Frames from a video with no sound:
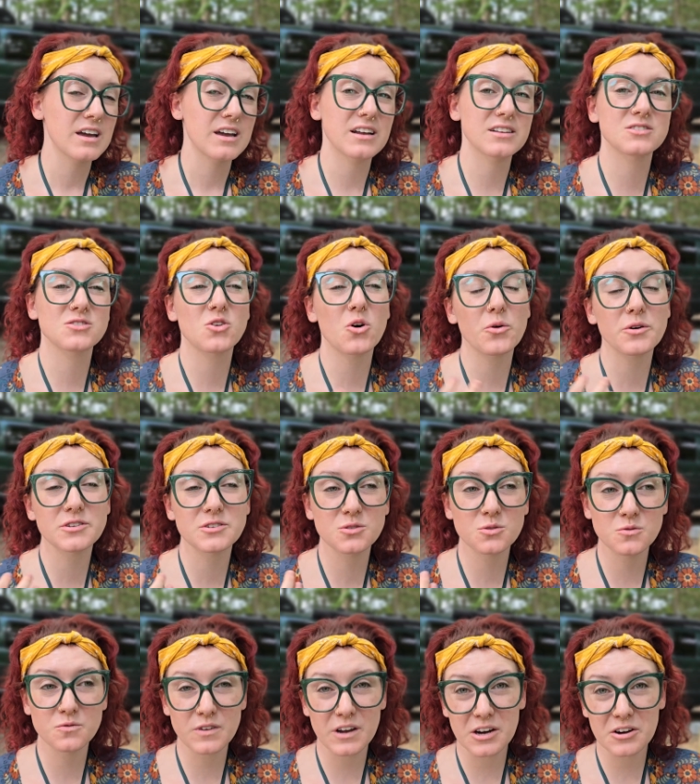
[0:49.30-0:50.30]
it's going
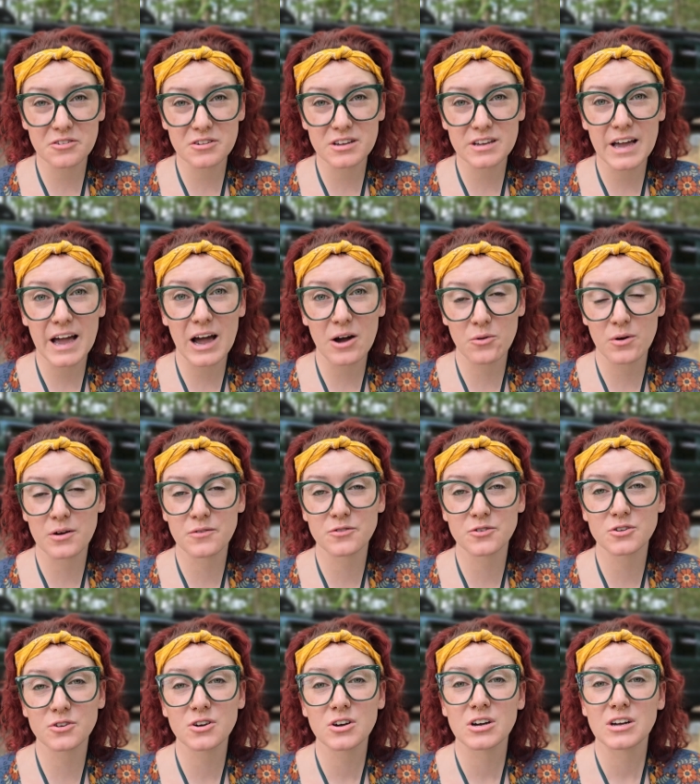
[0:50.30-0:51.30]
to vary.
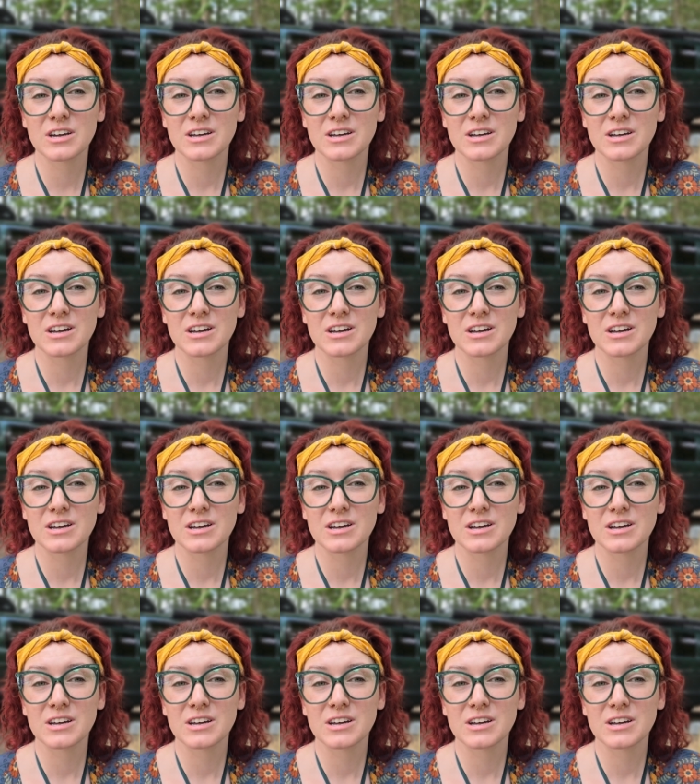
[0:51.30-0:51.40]
However,